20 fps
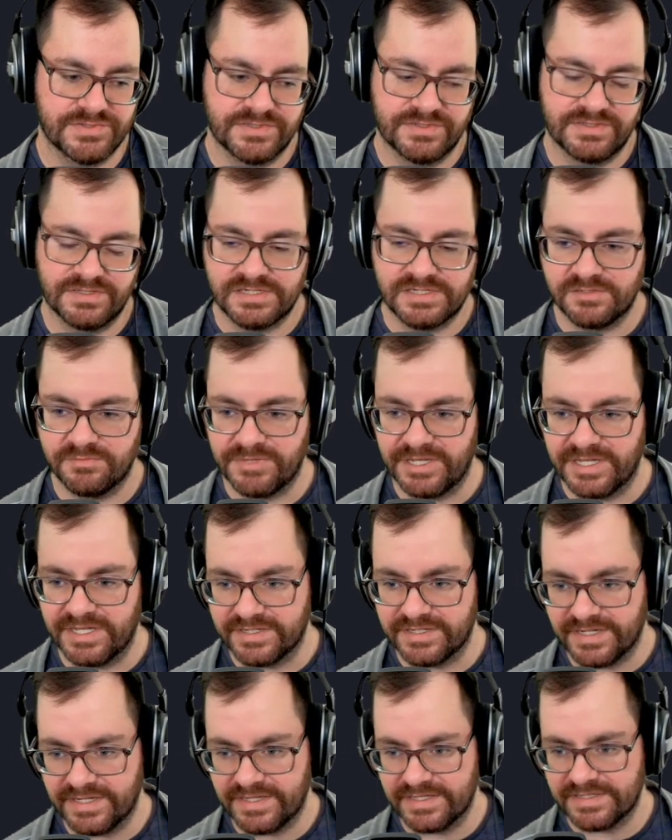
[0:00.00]
Oh man,
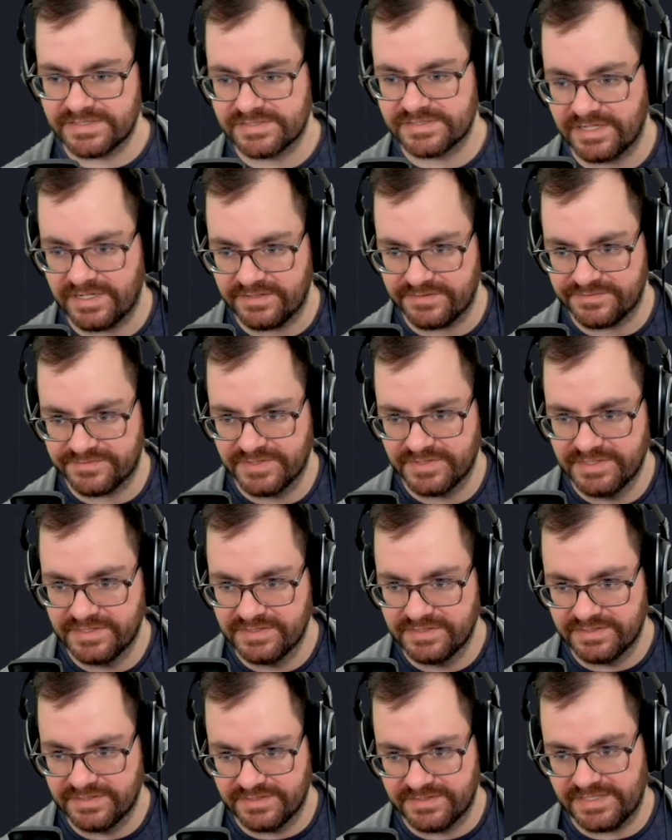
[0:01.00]
yeah, that's tough.
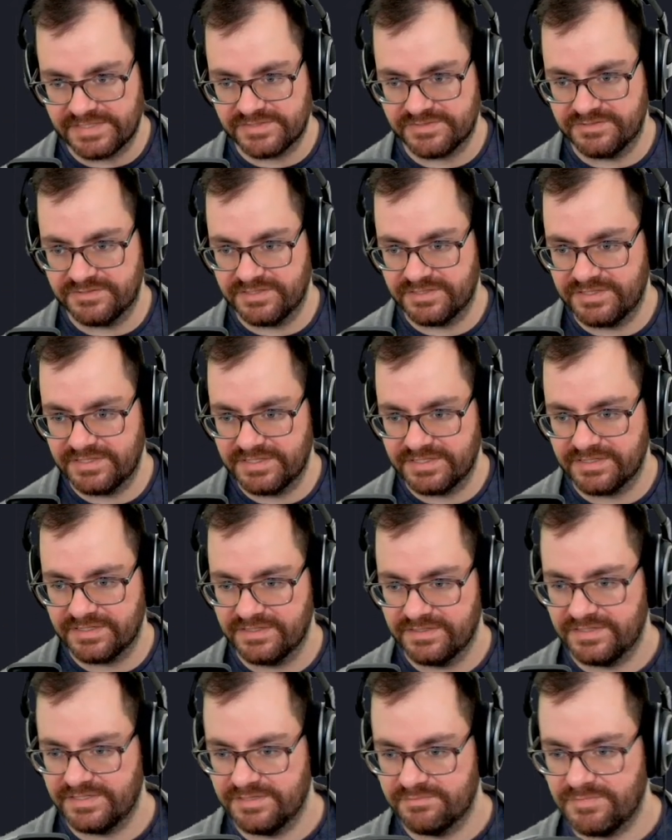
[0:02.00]
That sort of thing,
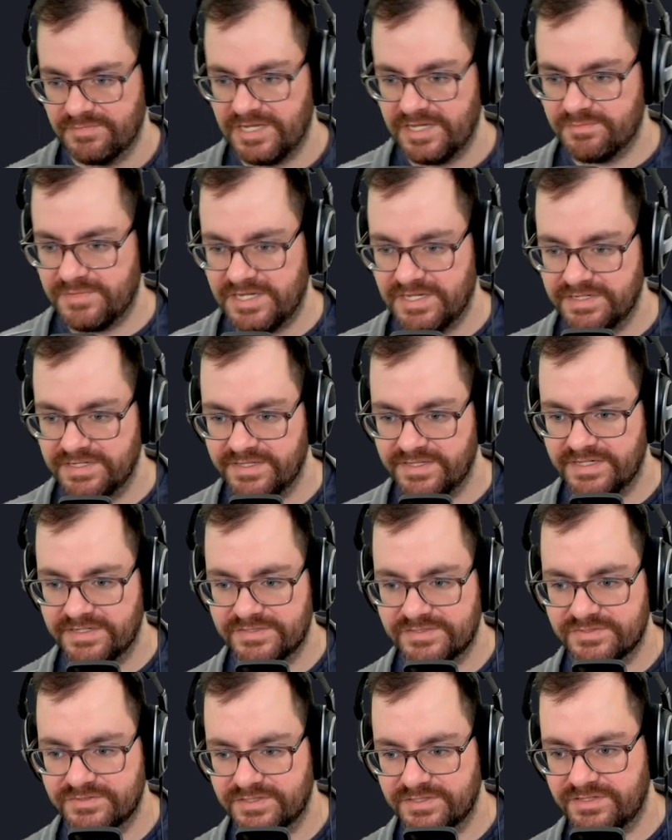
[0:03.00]
in my mind, that
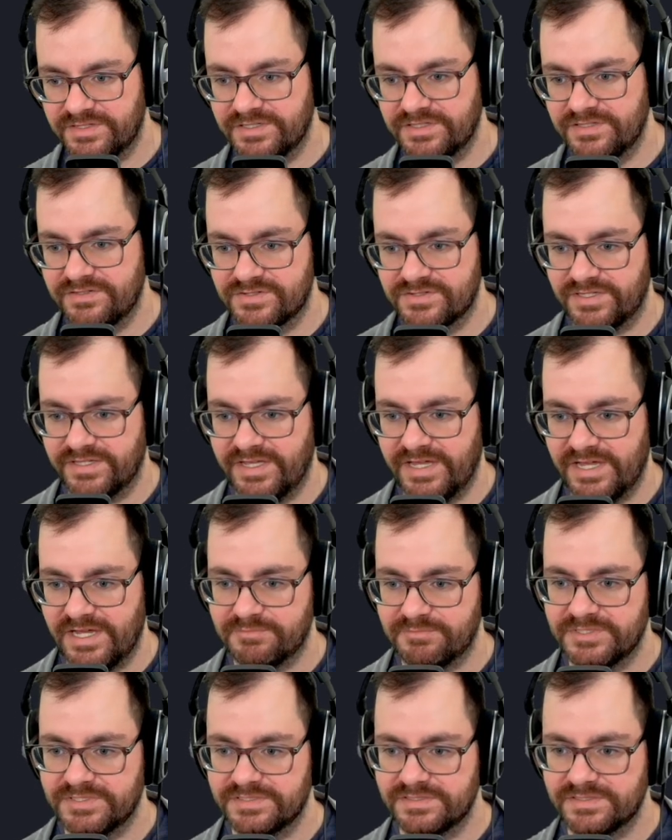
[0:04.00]
sort of thing usually
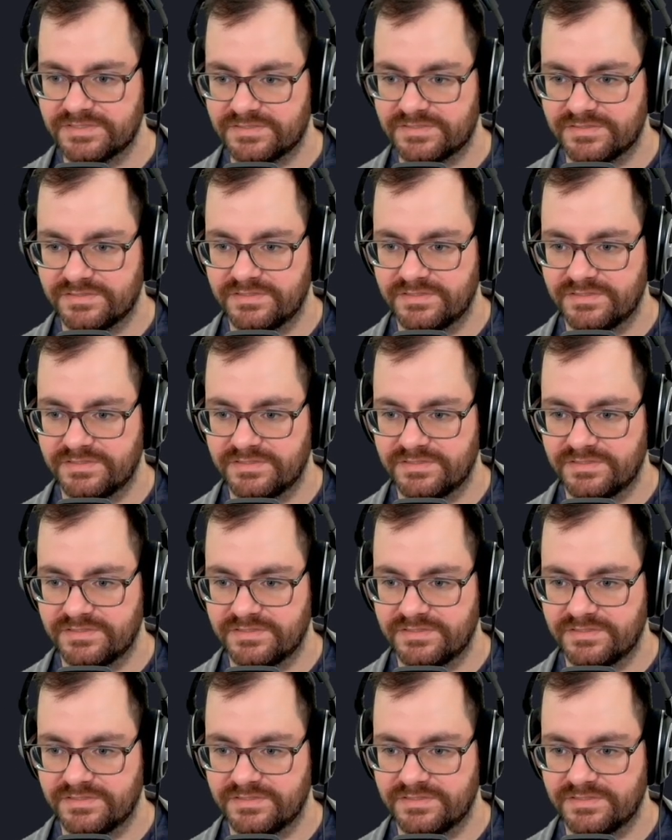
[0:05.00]
happens